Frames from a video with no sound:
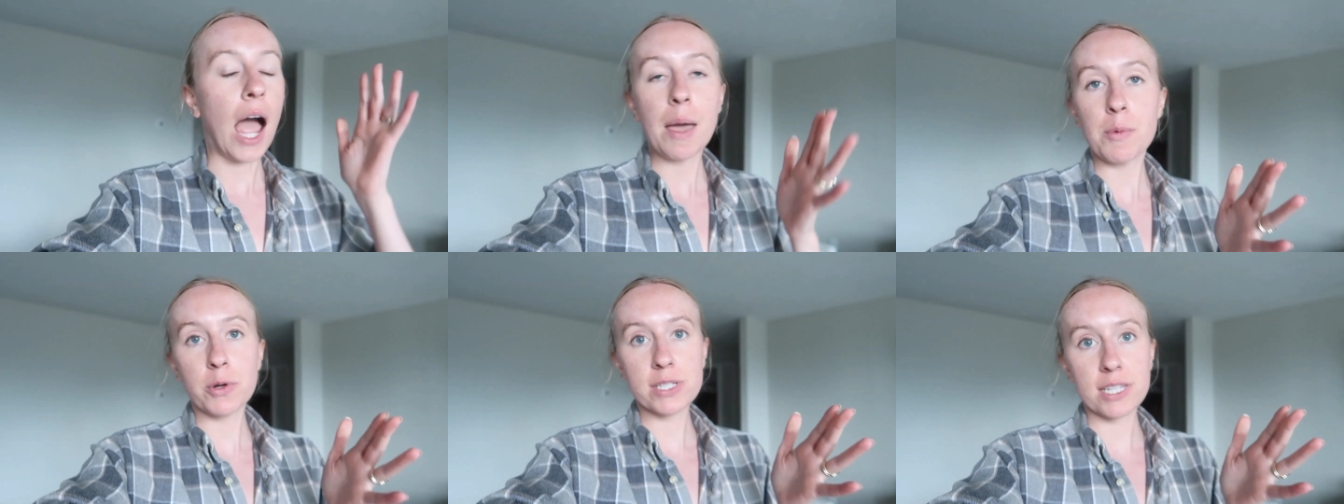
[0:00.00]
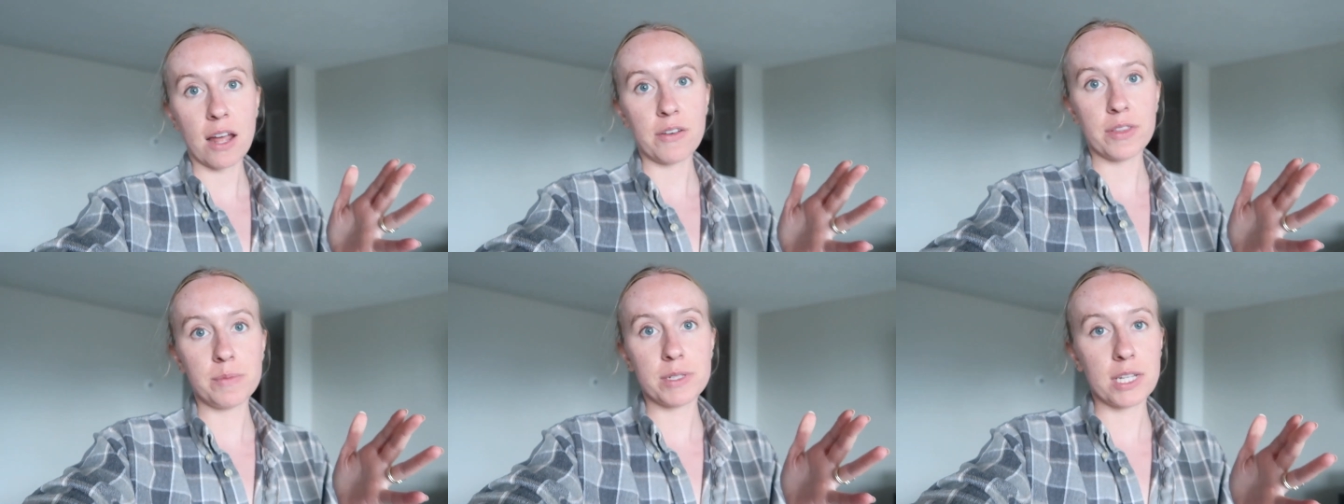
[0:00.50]
I'm going to style
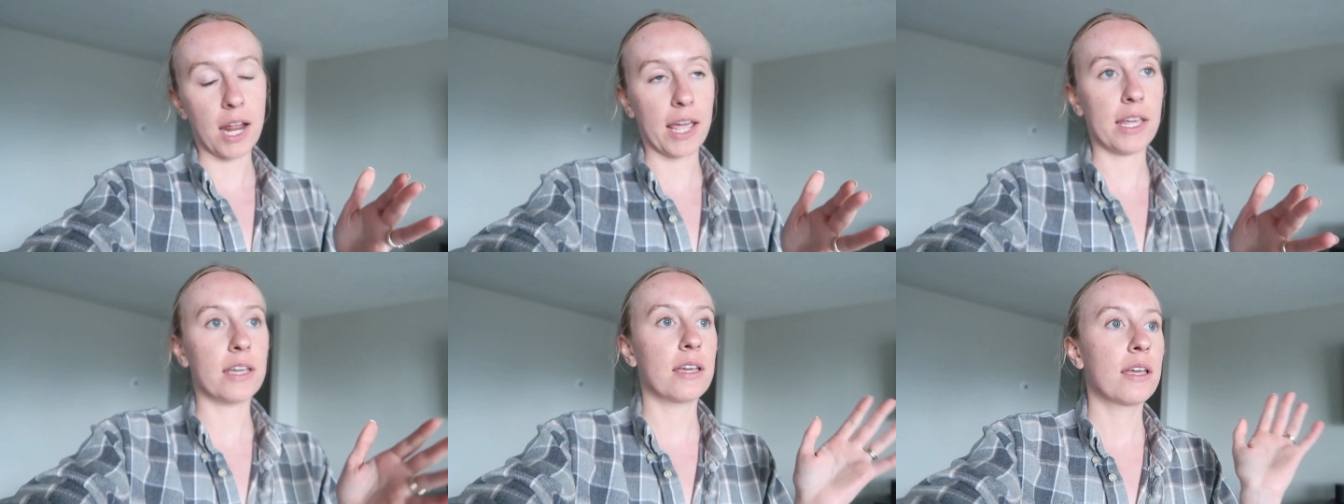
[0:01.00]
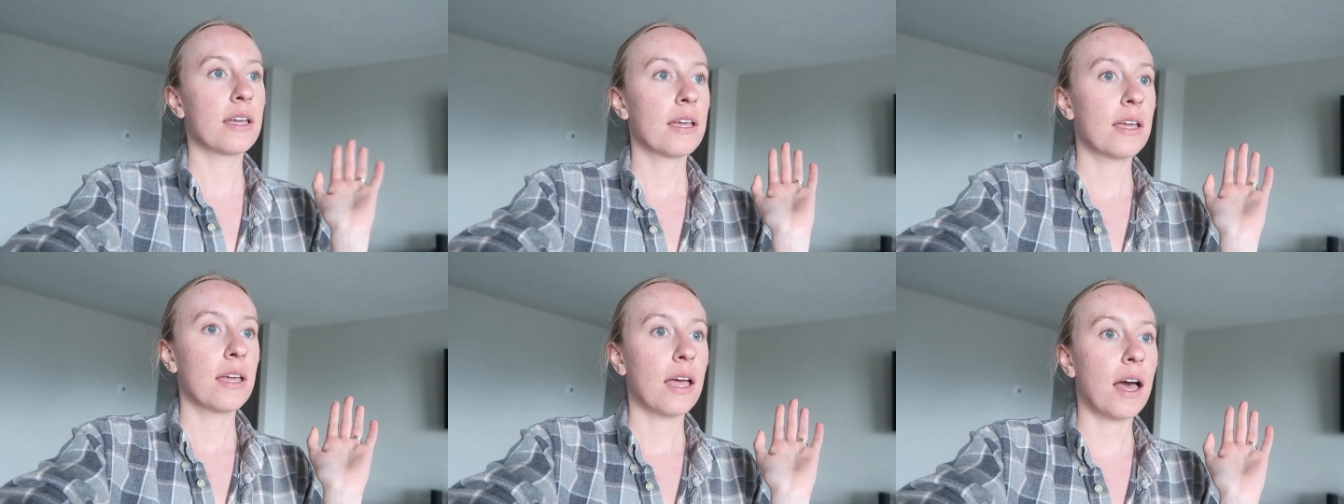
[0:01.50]
them tonight.
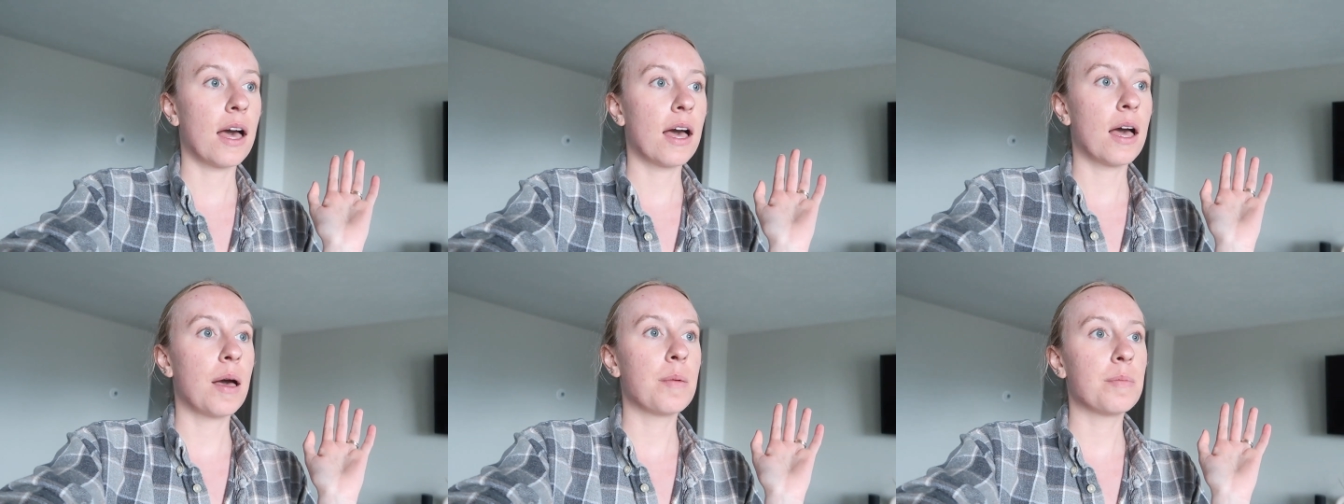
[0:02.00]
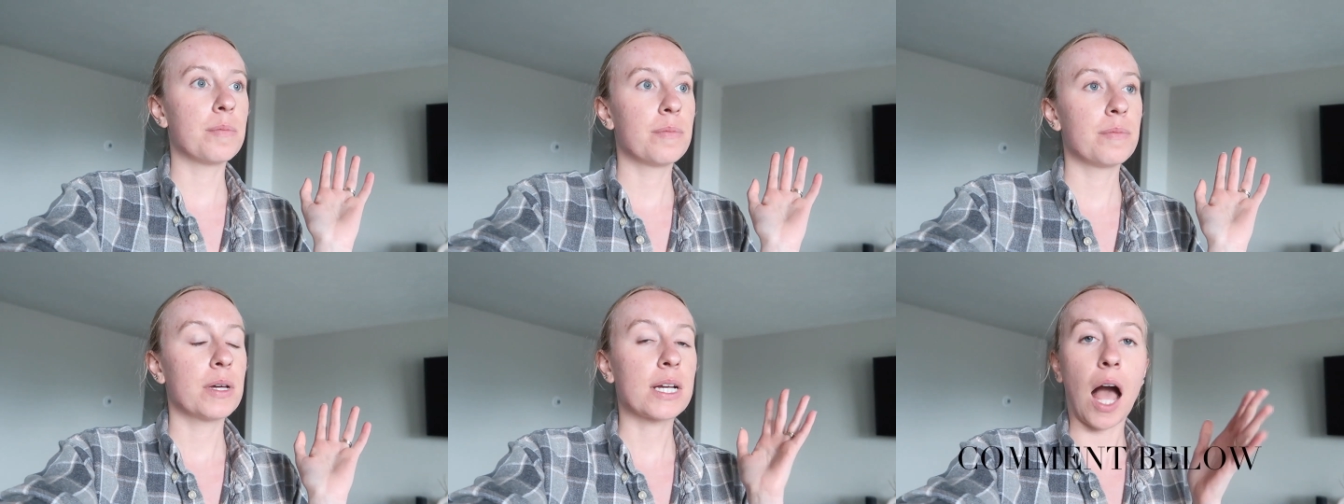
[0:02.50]

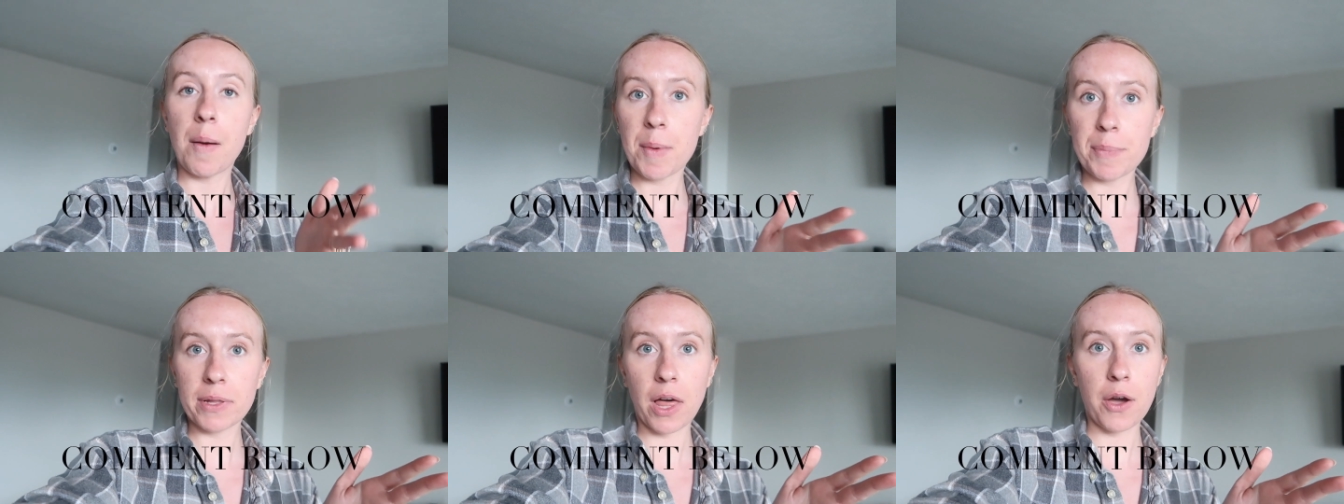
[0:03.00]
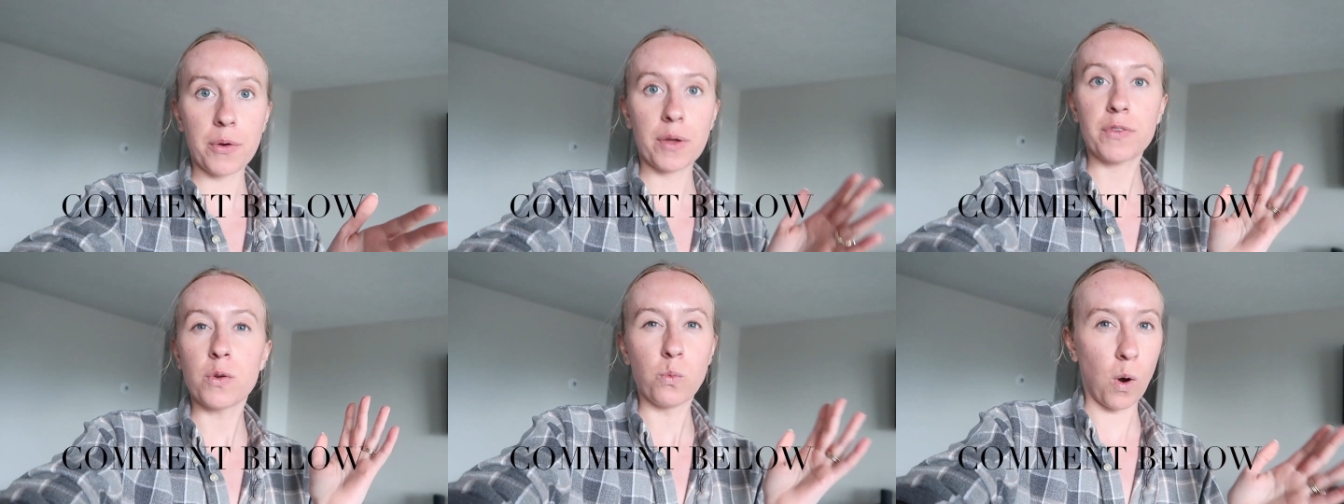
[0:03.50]
Comment below
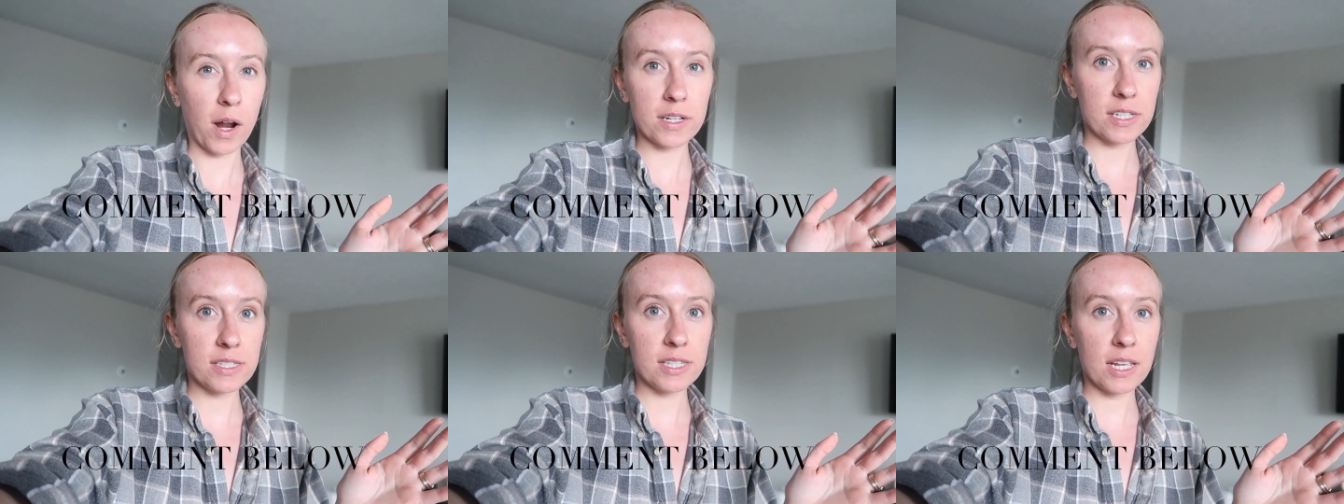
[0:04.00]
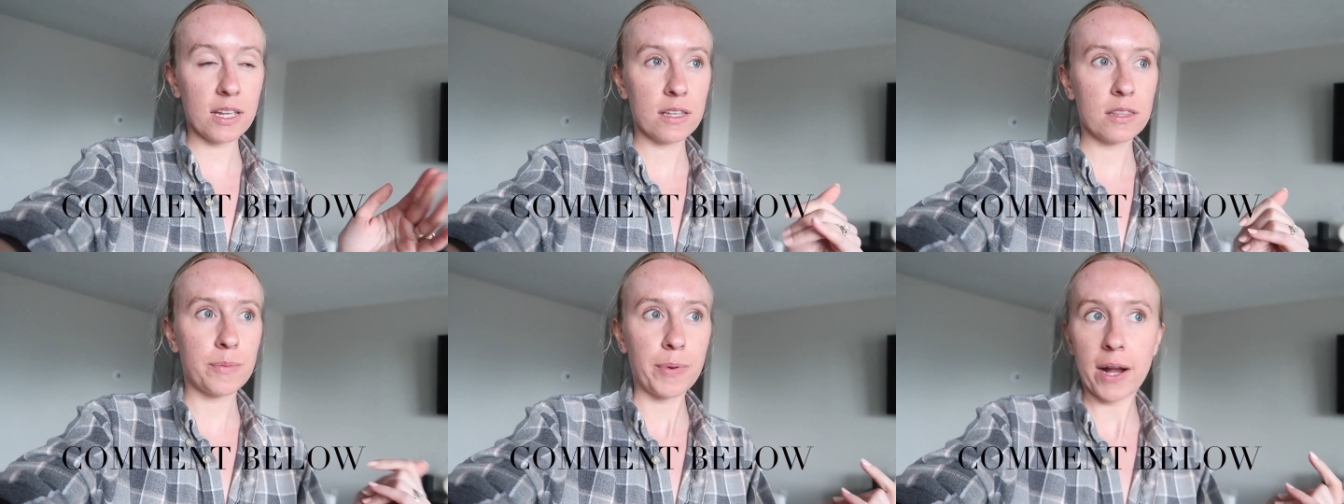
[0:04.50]
if you want to see
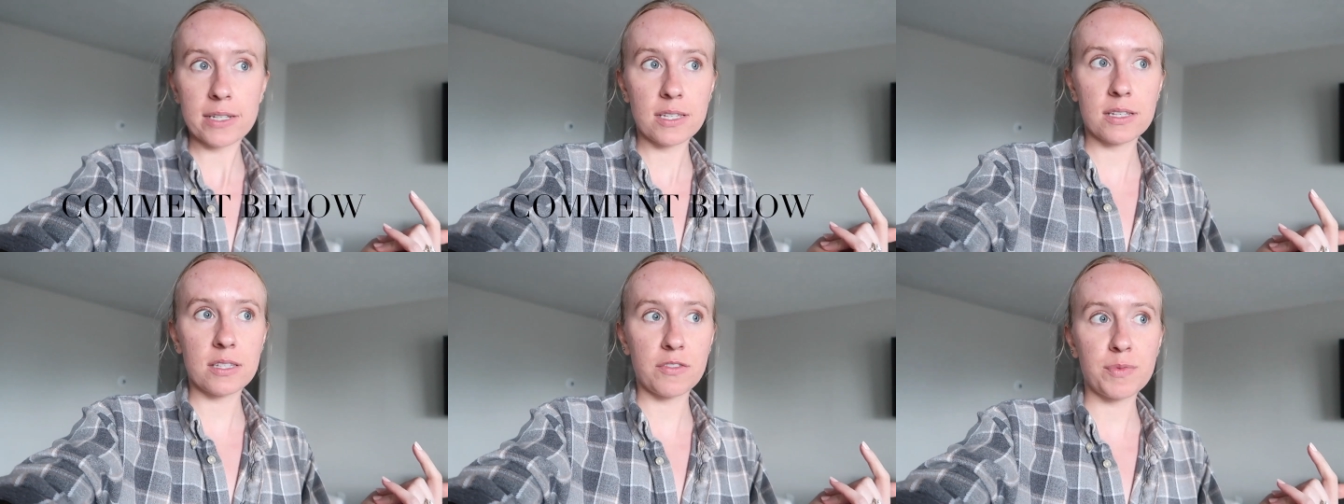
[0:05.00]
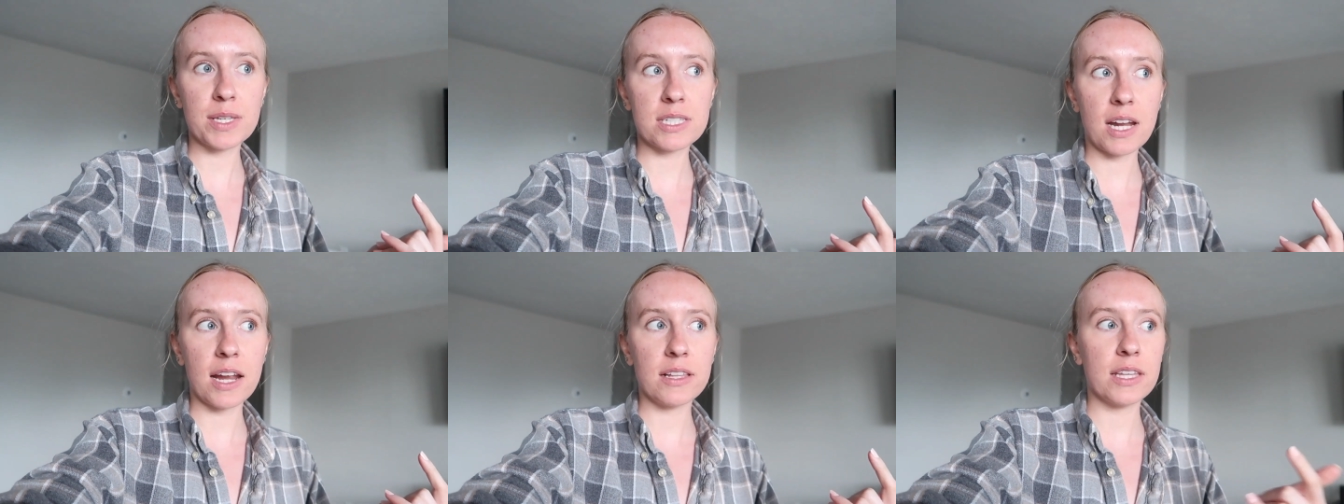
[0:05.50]
the process of me
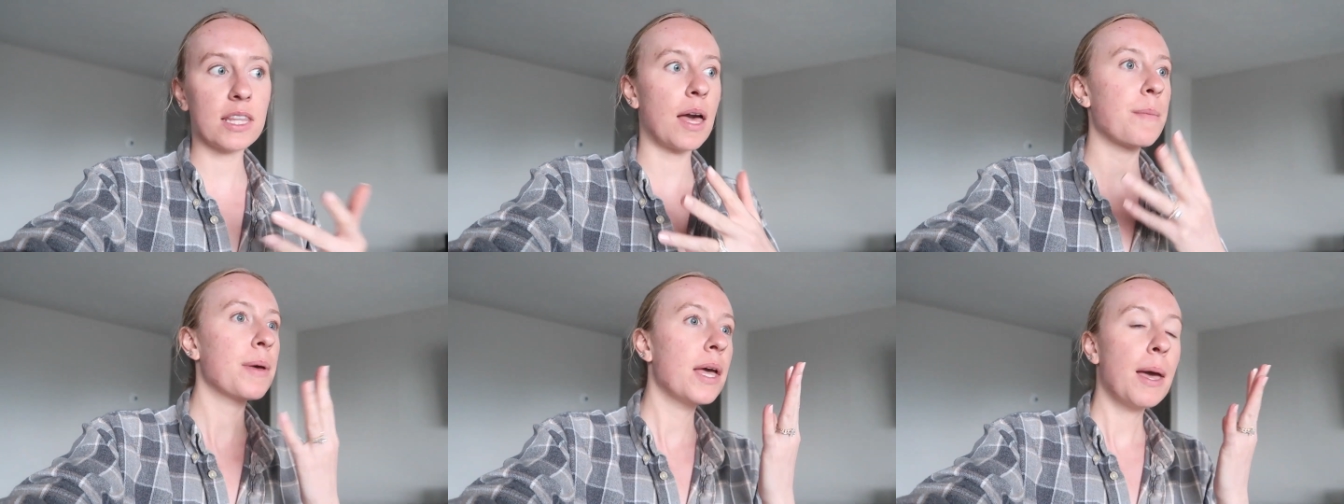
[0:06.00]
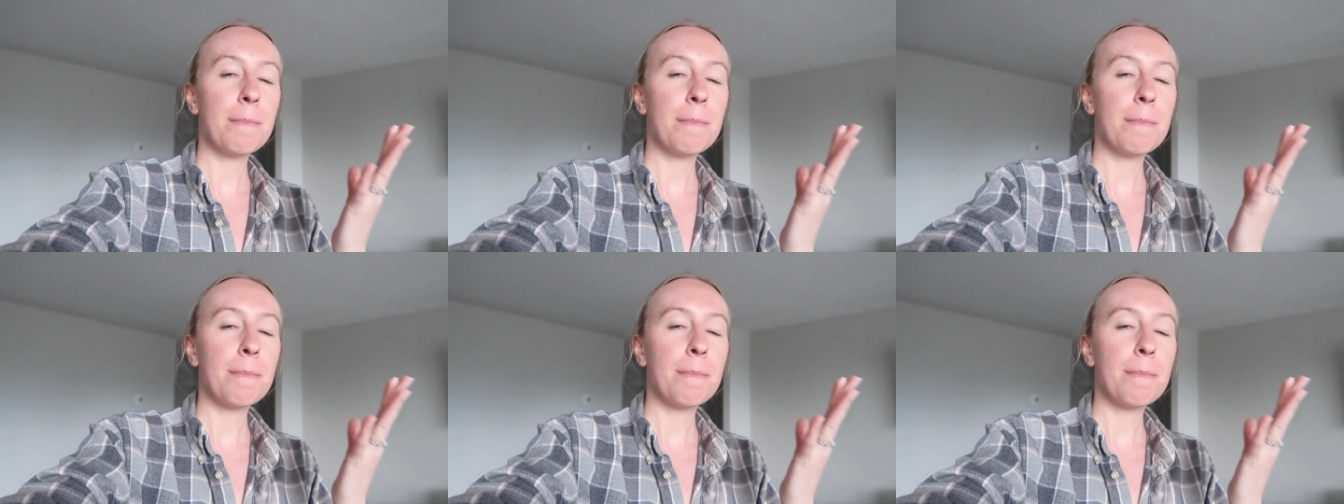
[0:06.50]
styling them.